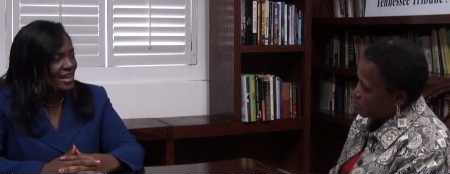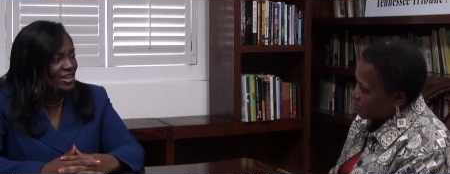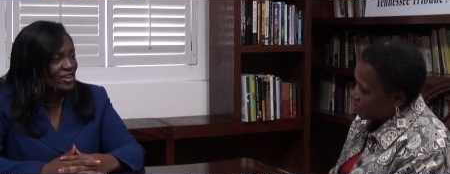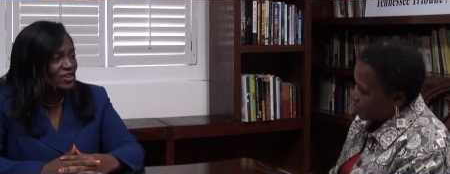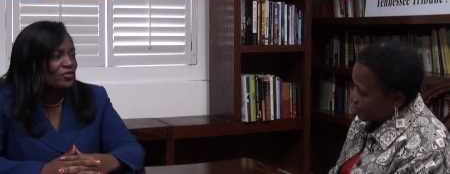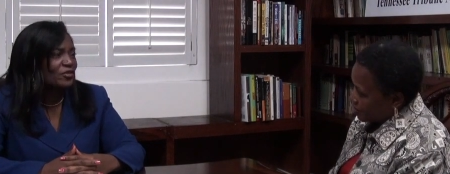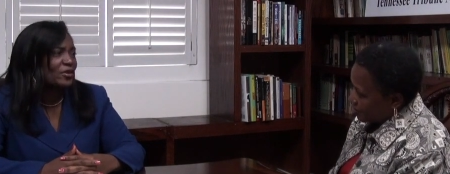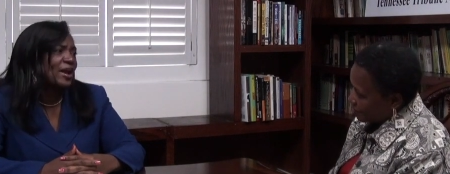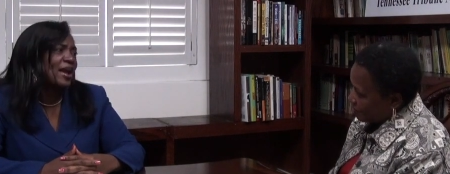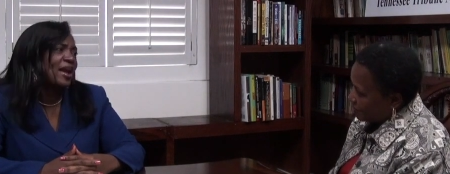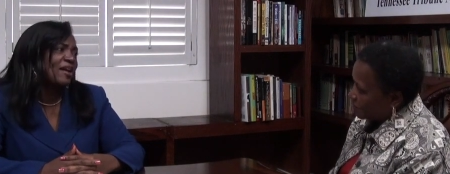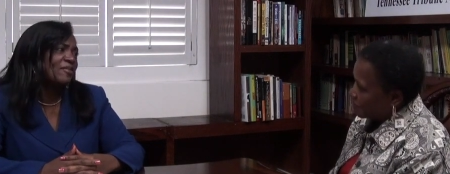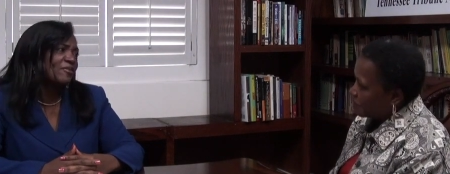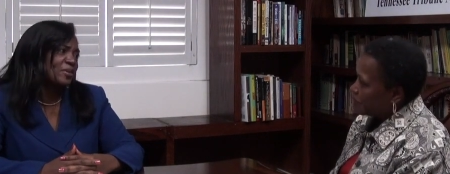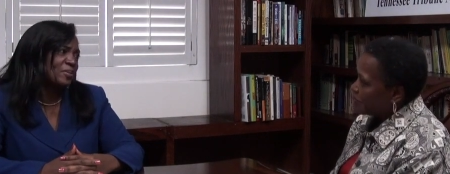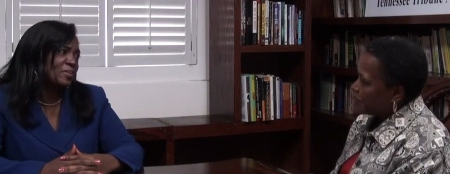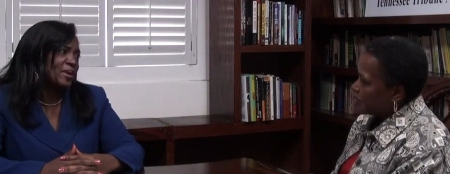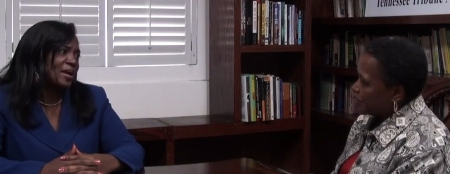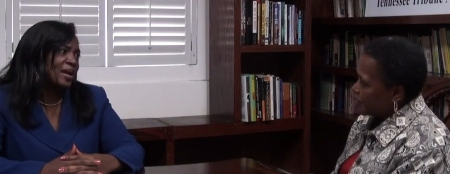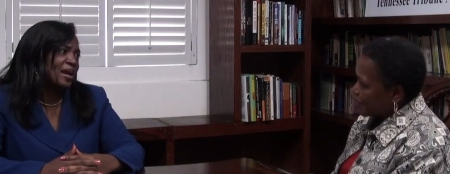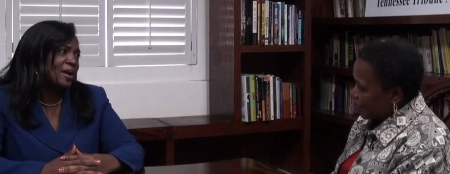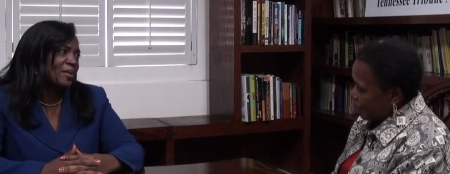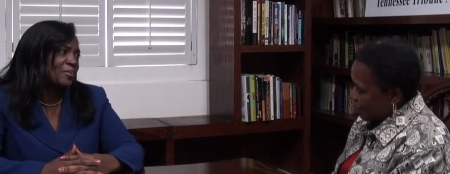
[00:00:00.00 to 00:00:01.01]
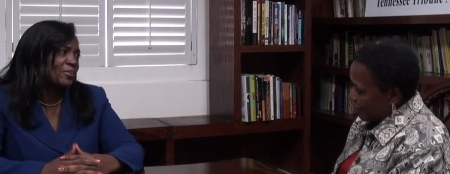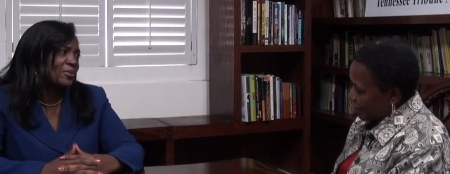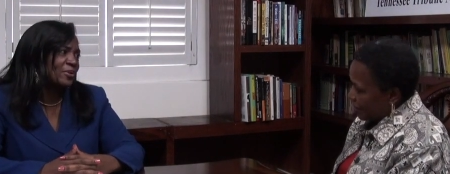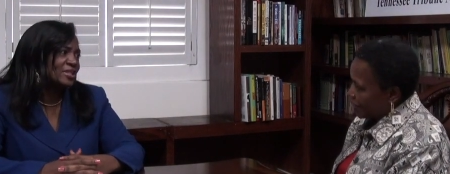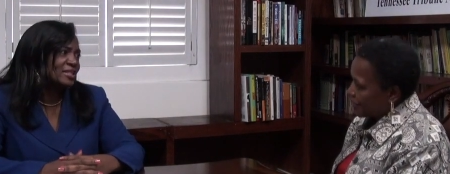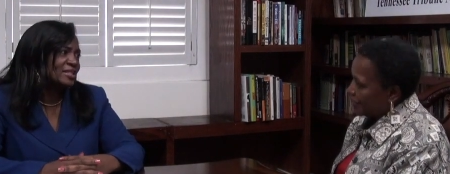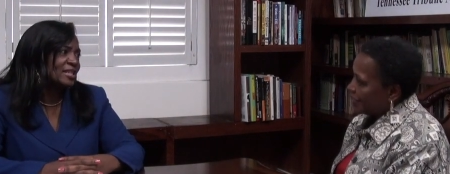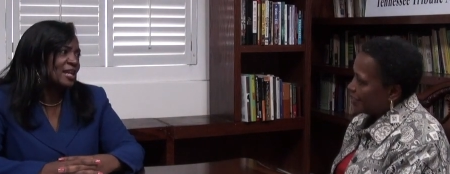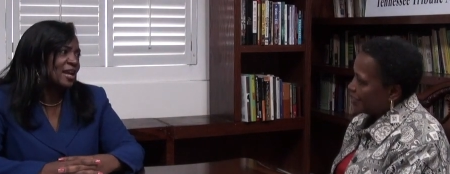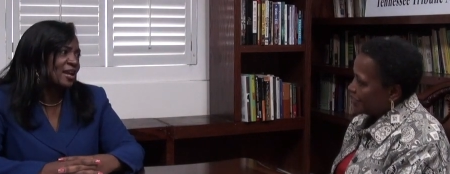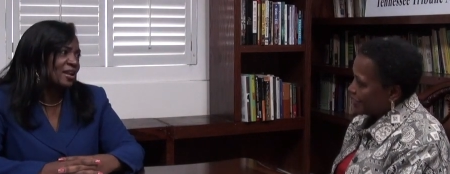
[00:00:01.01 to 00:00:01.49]
Speaker 1: Thank you for having me. I um,
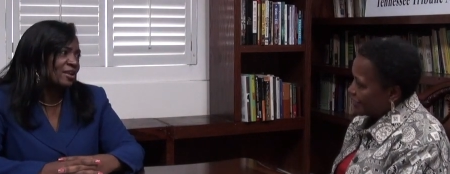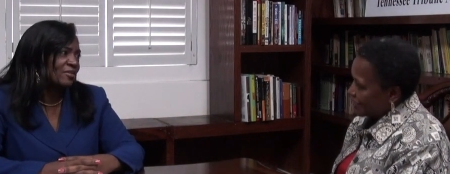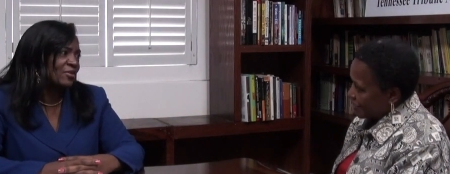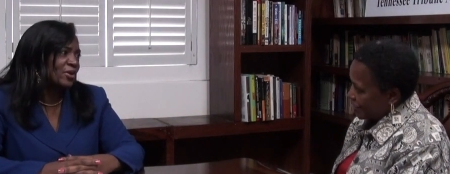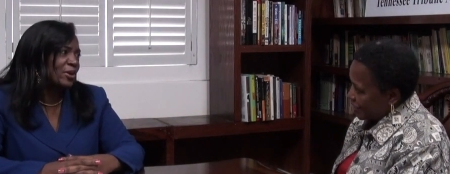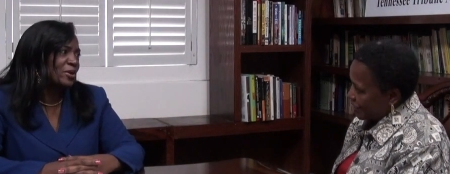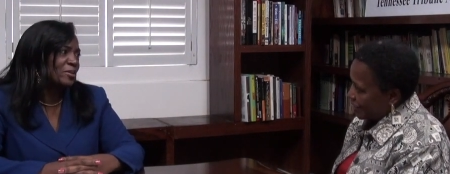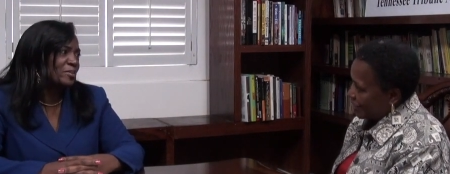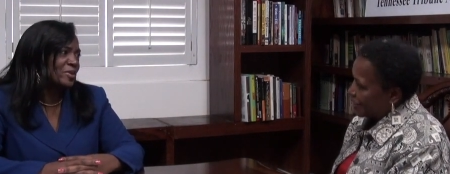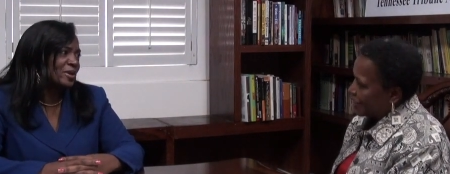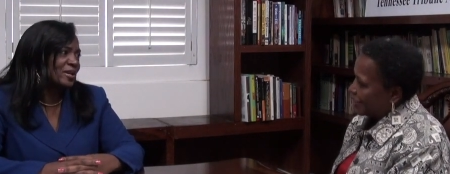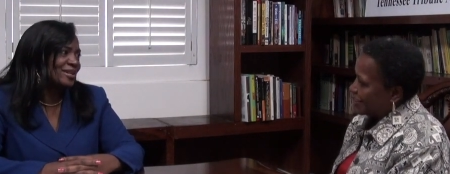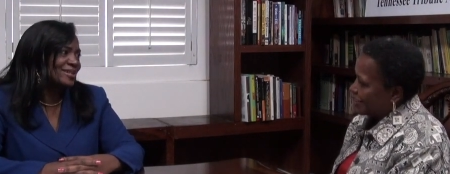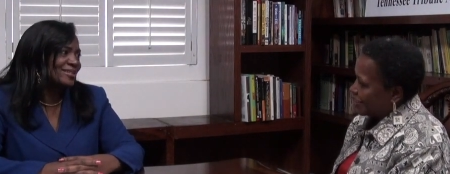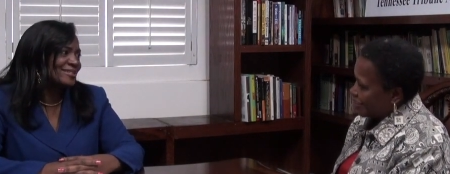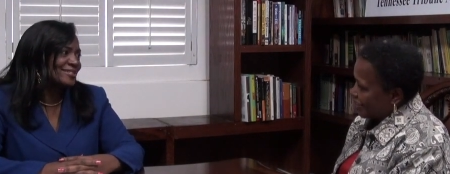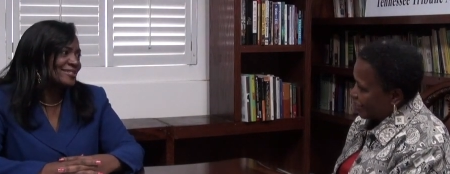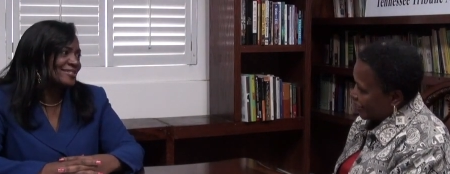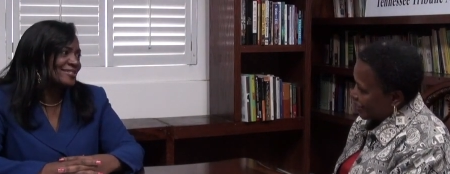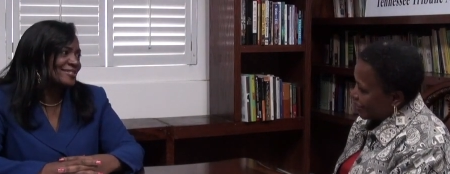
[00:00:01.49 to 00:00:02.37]
appreciate it very much.